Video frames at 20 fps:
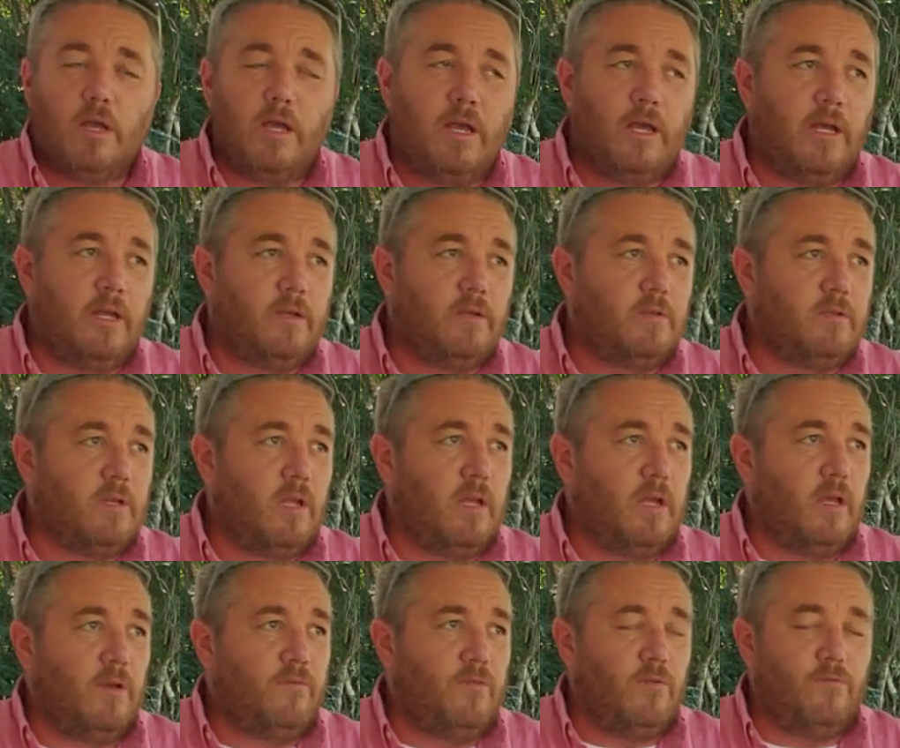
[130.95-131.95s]
and
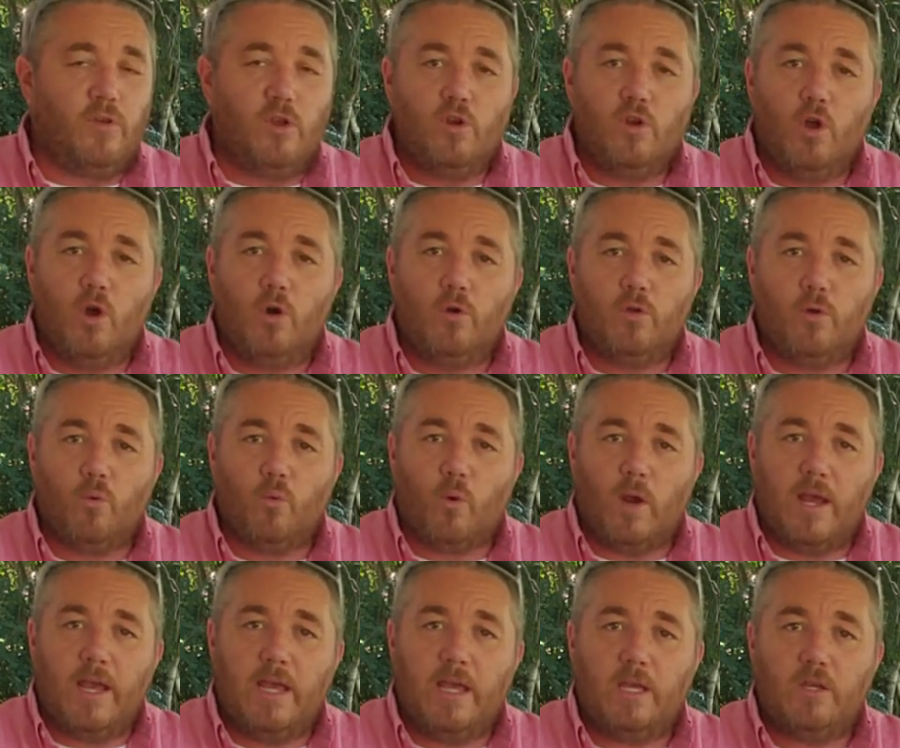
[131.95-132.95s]
if you know the
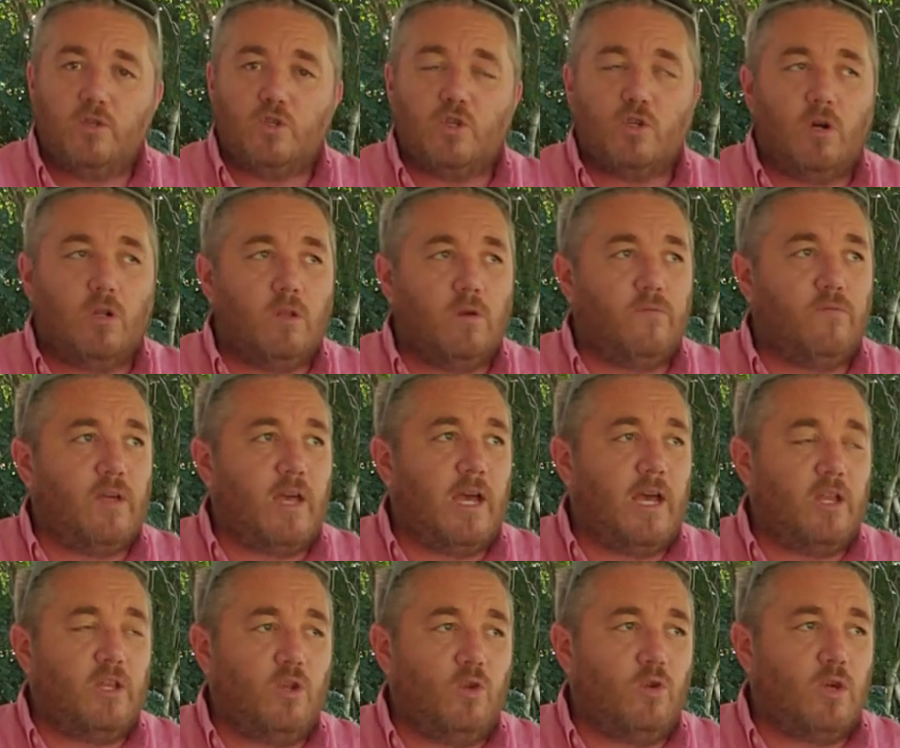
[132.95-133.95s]
range and all of
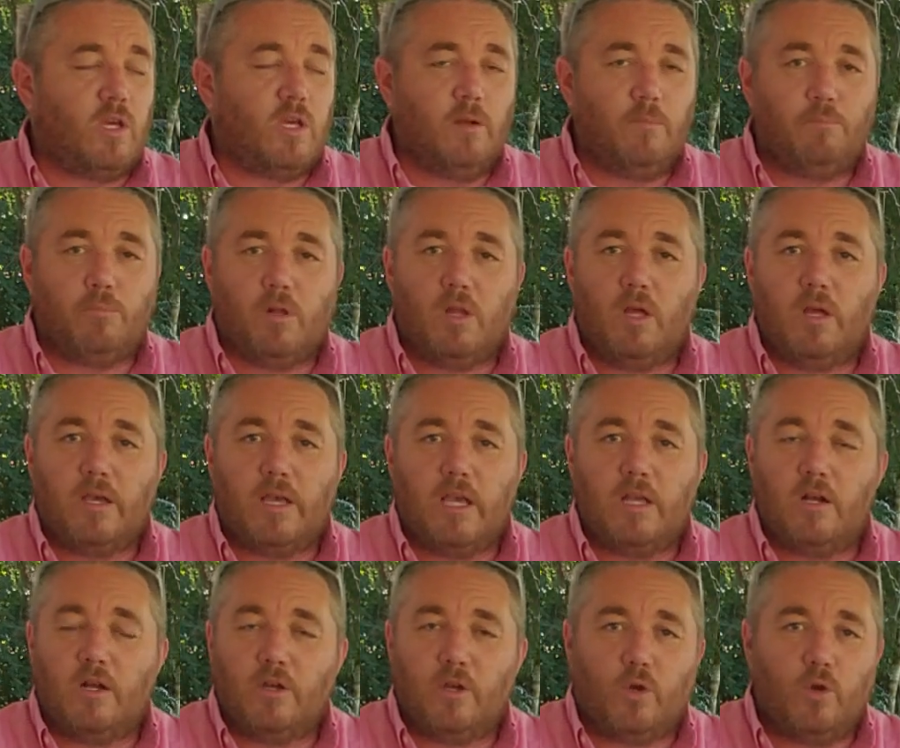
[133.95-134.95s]
that, you can plug
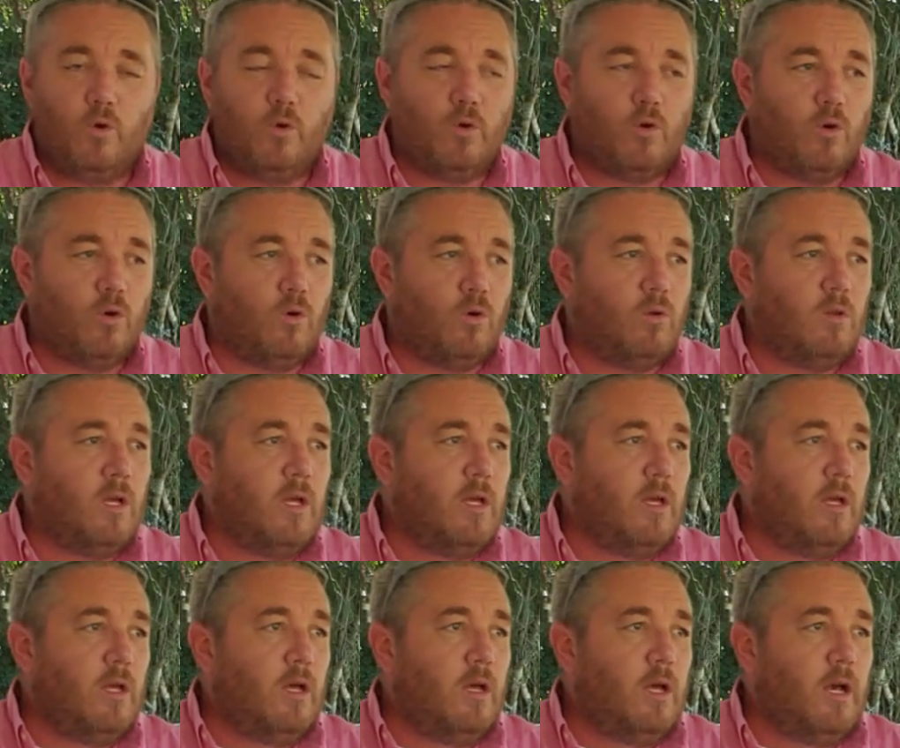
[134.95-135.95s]
in on Google
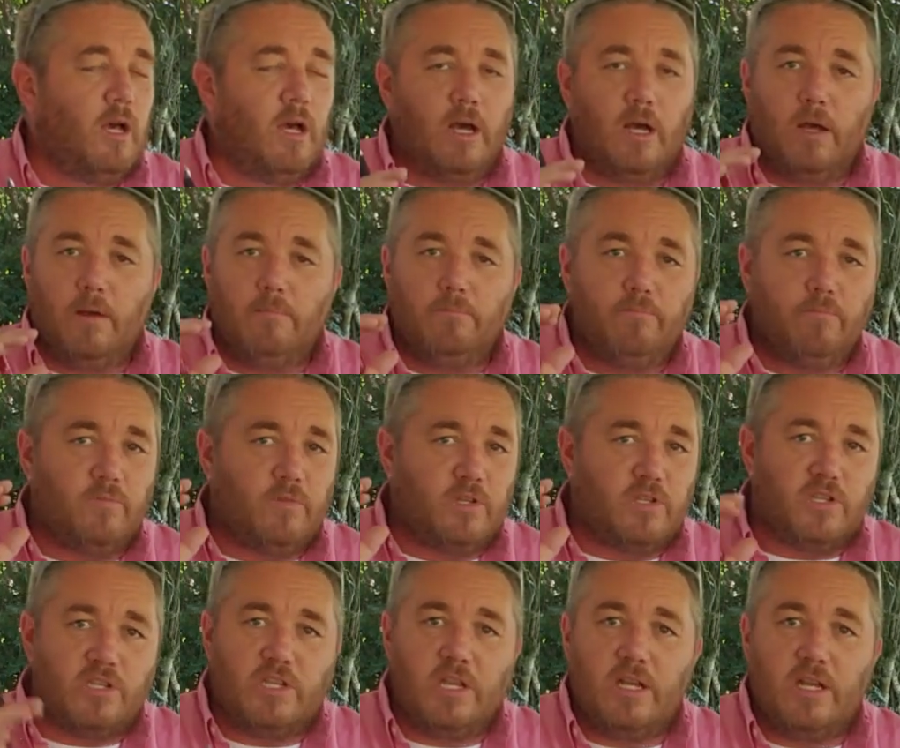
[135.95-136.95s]
the
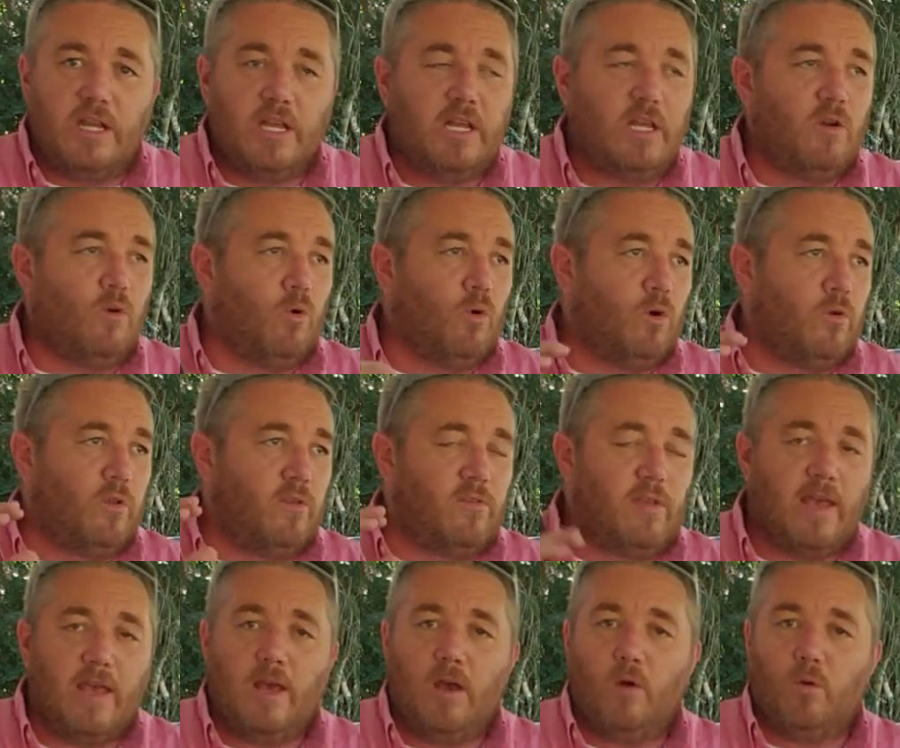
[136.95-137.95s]
city or the
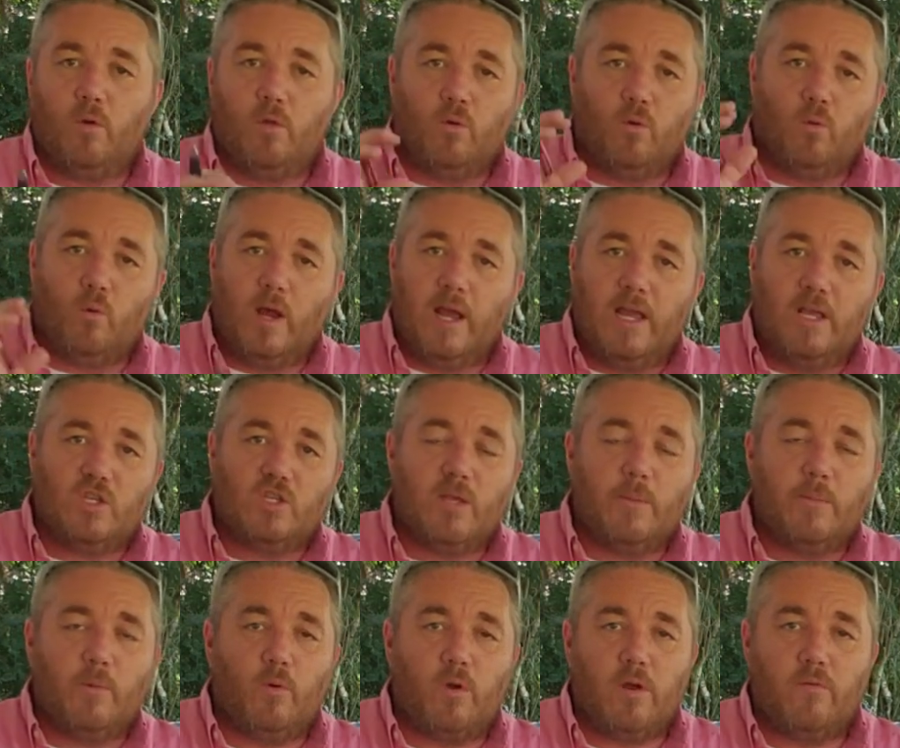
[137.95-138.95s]
town or the range
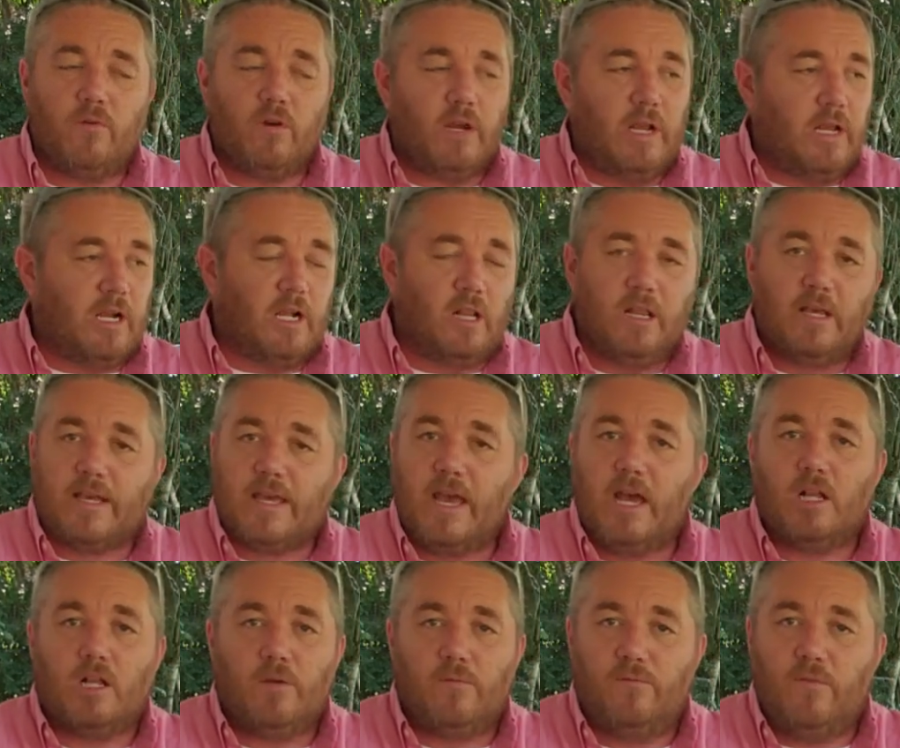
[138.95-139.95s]
name or whatever, and click
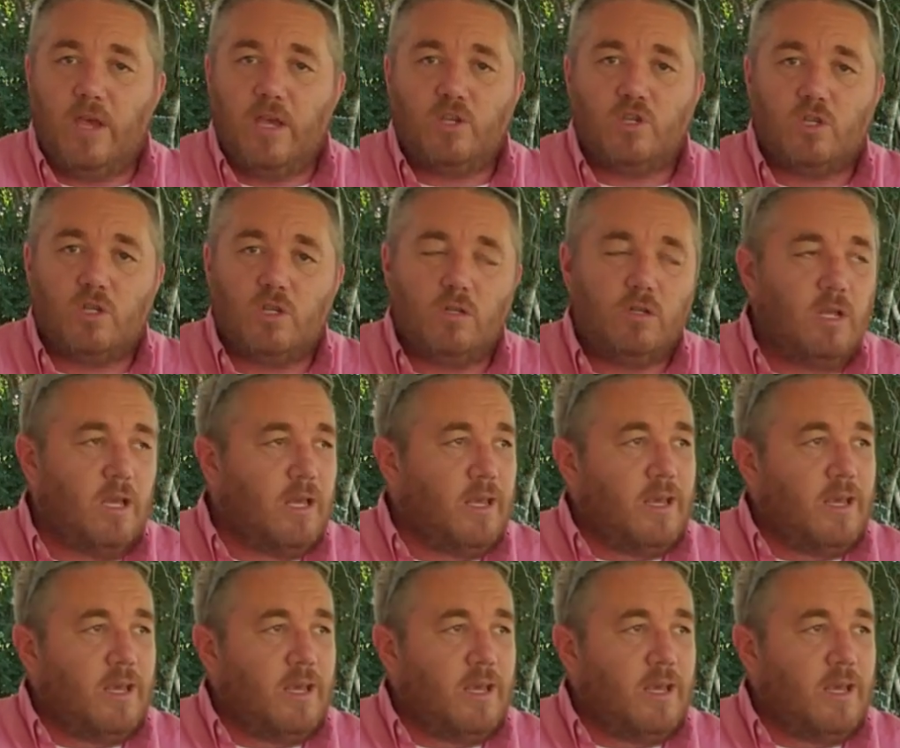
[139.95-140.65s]
elevation,